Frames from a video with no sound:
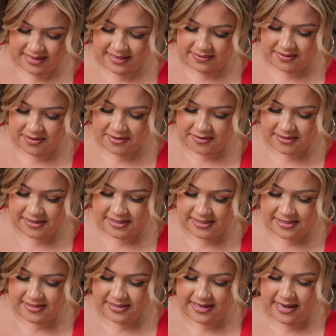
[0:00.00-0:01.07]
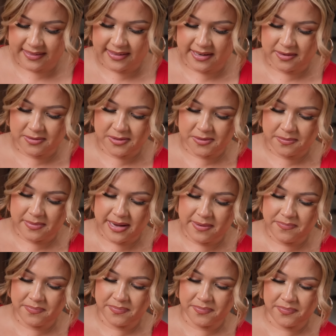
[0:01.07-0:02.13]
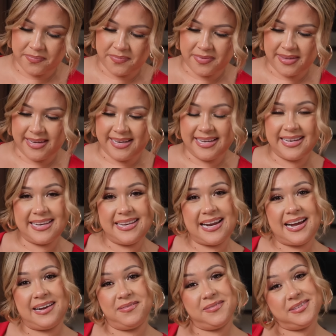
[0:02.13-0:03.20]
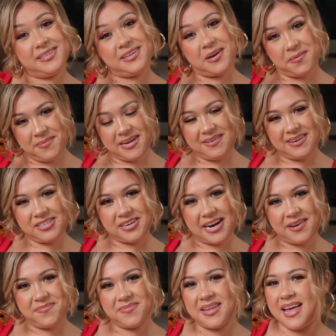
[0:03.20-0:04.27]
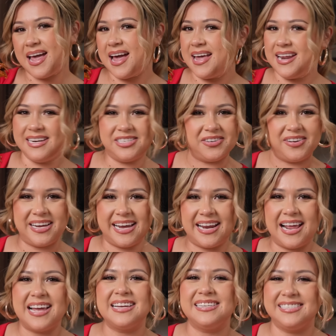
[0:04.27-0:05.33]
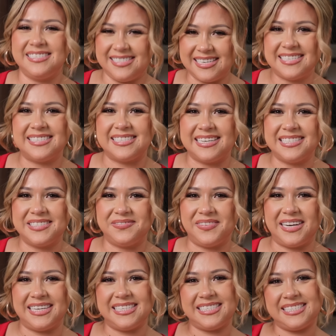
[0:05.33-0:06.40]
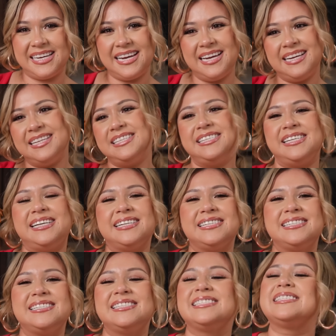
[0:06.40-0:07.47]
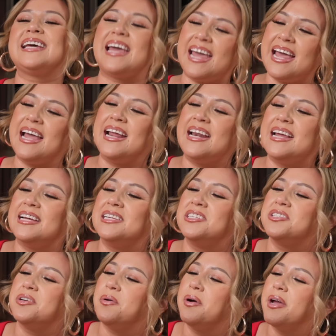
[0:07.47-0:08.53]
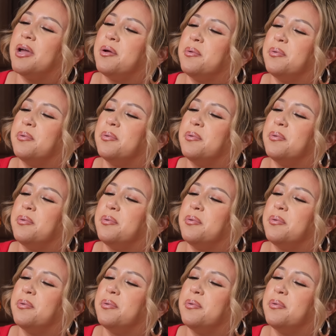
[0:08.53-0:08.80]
Of course, got the consomme. Now, hope you give it a try and enjoy it just as much. Cheers and enjoy.